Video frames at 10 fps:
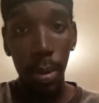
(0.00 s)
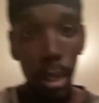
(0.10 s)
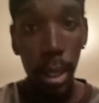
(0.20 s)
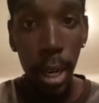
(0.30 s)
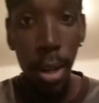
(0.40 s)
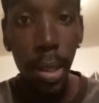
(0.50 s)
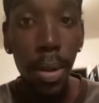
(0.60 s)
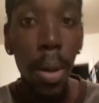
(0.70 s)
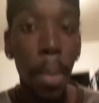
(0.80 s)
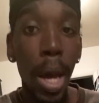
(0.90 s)
The tares of
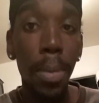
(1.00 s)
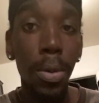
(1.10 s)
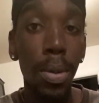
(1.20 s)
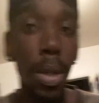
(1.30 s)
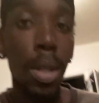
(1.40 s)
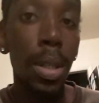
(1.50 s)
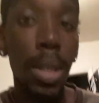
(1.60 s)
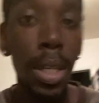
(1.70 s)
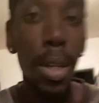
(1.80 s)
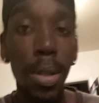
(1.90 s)
the Bible. The
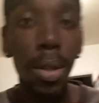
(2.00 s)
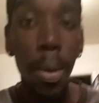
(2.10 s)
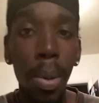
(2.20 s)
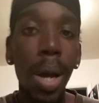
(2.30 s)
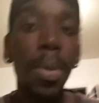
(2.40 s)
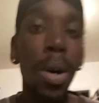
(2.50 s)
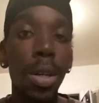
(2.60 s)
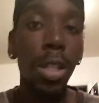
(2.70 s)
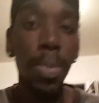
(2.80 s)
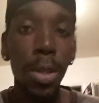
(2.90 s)
tares of the Bible are
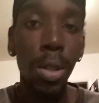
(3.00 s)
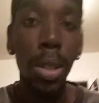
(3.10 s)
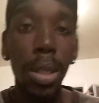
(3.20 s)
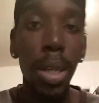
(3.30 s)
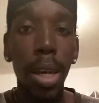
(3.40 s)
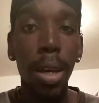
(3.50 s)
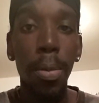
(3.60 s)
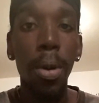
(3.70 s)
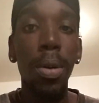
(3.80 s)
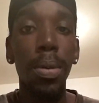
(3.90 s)
the spiritually dead,
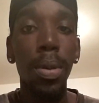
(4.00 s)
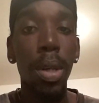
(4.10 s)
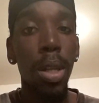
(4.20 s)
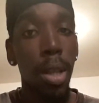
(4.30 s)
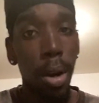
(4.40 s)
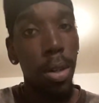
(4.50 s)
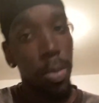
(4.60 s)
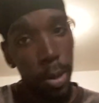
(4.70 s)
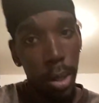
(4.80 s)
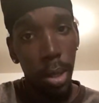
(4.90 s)
bro. They are the
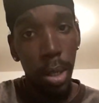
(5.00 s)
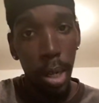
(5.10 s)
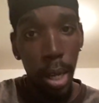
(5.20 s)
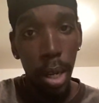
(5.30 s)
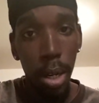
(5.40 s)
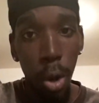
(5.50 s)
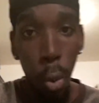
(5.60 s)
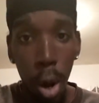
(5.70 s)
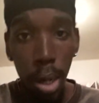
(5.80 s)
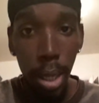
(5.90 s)
spiritually dead, the
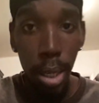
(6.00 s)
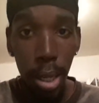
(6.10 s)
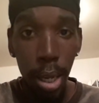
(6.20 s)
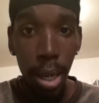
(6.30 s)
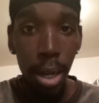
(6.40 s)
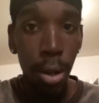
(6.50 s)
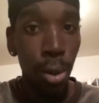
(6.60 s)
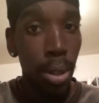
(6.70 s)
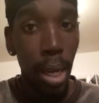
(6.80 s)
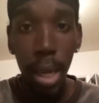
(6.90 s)
walking dead,
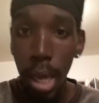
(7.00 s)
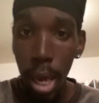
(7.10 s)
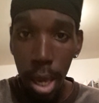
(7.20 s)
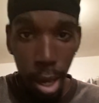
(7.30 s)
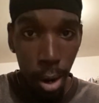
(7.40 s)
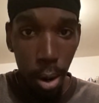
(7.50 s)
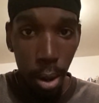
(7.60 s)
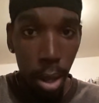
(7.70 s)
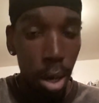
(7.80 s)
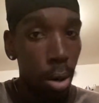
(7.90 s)
those that can't hear,
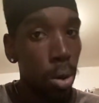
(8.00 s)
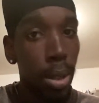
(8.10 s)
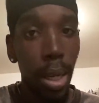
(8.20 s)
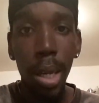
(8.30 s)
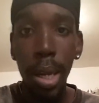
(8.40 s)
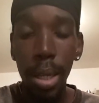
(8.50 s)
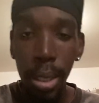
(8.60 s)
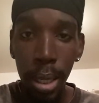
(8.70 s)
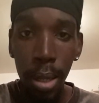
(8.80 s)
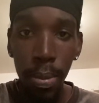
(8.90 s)
those that can't
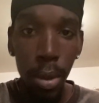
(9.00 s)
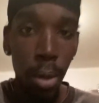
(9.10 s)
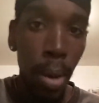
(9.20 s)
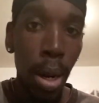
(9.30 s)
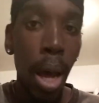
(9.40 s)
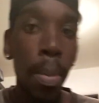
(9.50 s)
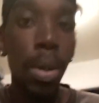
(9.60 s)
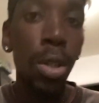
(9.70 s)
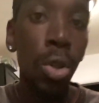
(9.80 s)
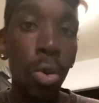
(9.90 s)
see. No matter how
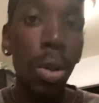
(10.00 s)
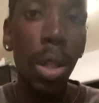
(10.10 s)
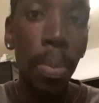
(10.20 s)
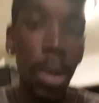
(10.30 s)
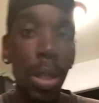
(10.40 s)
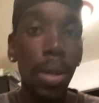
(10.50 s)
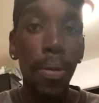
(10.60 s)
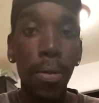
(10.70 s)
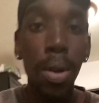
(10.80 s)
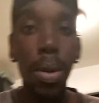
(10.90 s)
much truth is placed in
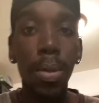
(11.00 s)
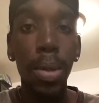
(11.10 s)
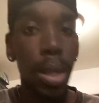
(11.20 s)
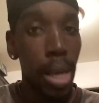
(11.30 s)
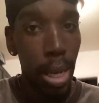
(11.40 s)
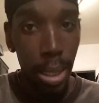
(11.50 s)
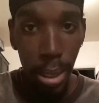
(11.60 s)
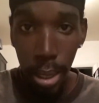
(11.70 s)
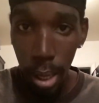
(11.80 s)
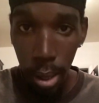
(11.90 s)
front of them, they can't
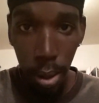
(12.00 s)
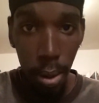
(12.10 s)
see.